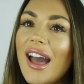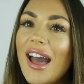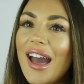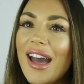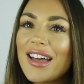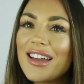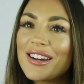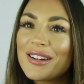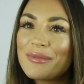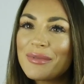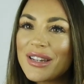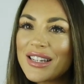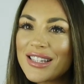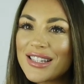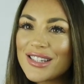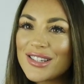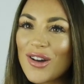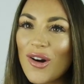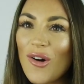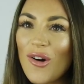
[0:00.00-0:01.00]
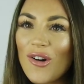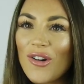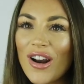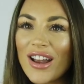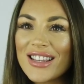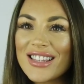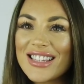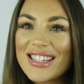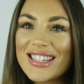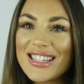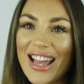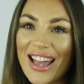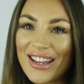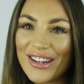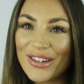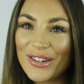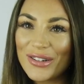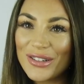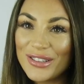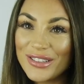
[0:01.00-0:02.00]
Hermes Oran
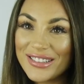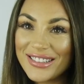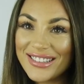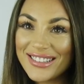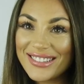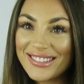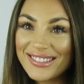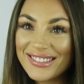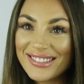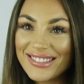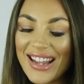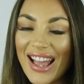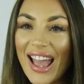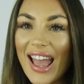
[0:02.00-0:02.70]
sandals